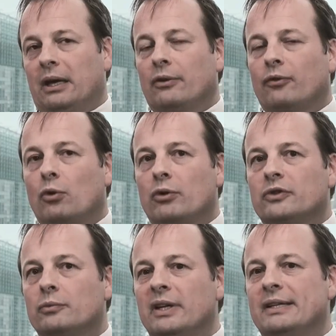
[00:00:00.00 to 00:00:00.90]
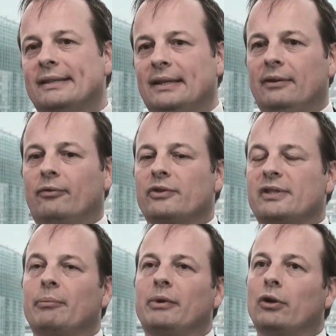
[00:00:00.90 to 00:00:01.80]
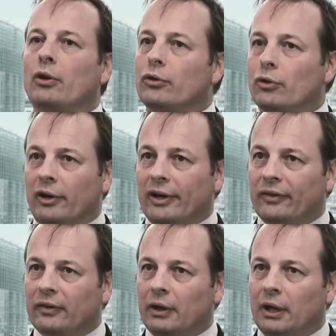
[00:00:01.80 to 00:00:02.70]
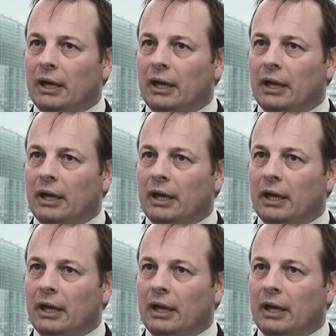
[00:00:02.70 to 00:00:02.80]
And of course, we see, for example, in Honduras,